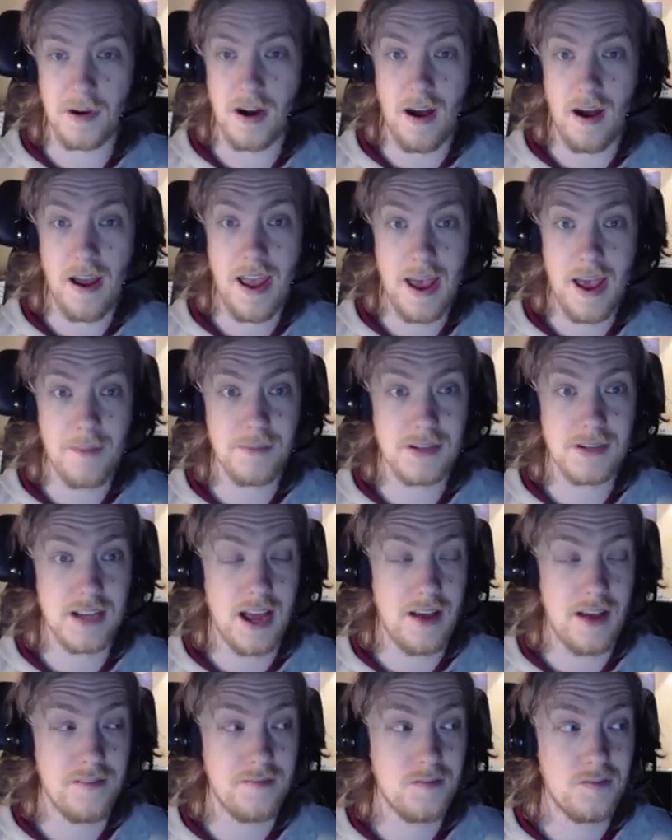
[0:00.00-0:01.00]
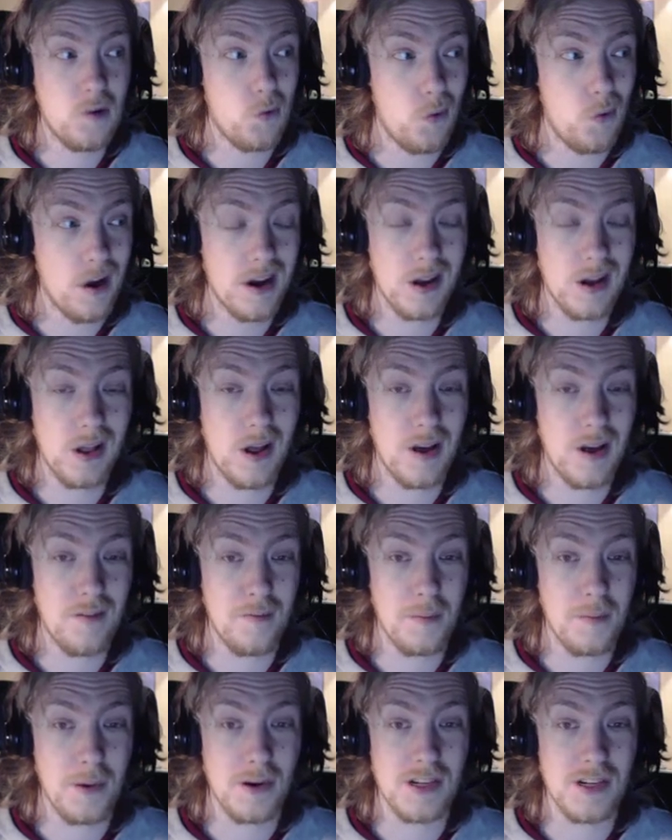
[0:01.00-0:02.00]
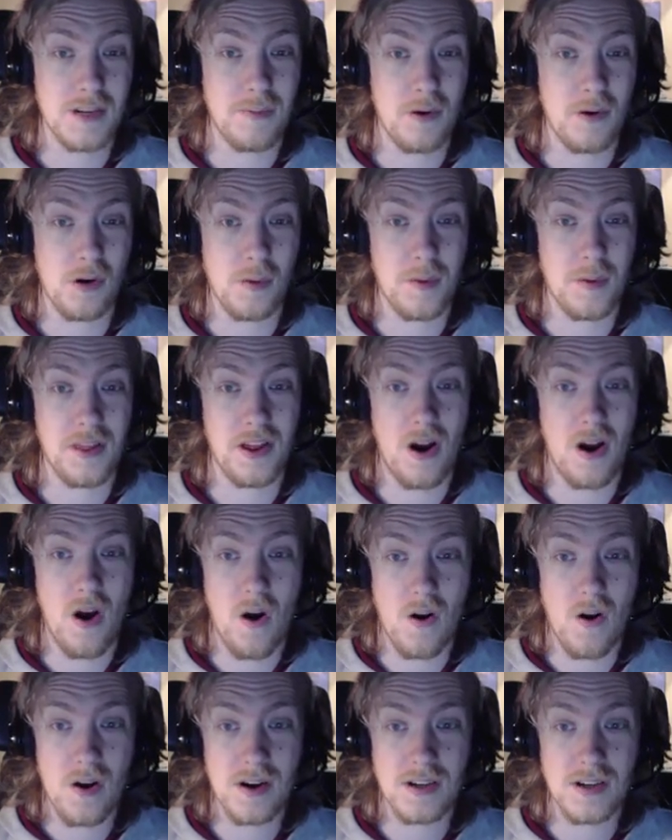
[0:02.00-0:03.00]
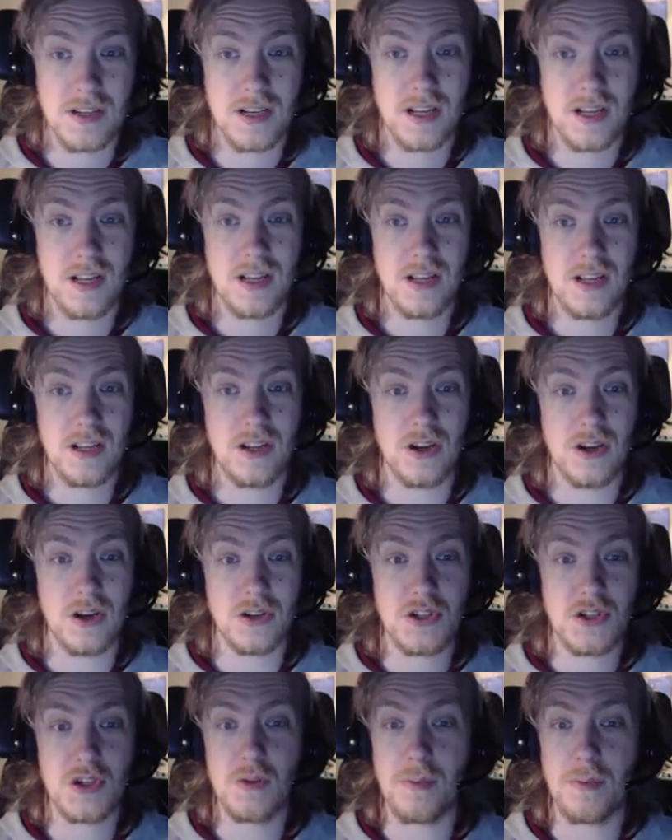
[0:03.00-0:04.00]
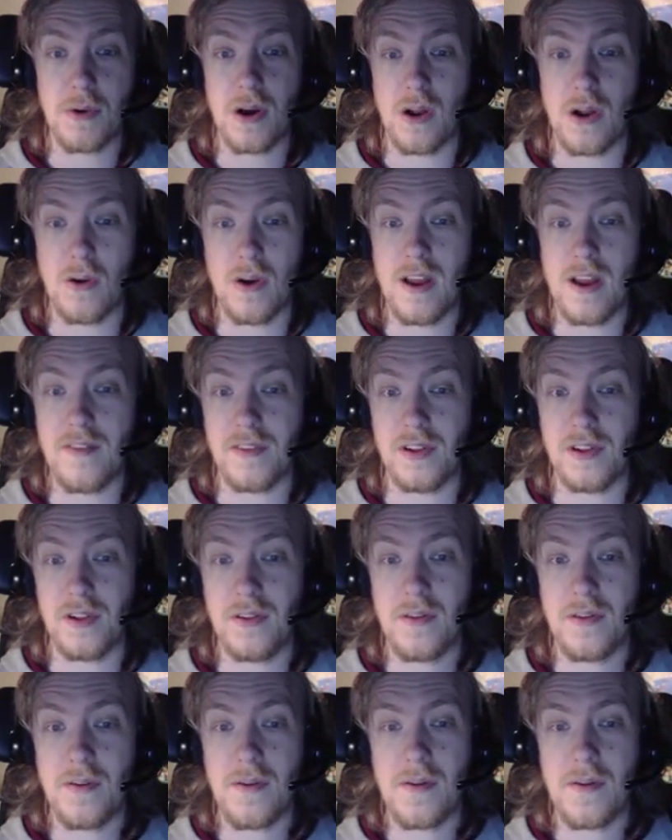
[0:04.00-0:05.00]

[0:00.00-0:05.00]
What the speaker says: But I happen to have quite a lot of immunity Pokemon that aren't a super low level.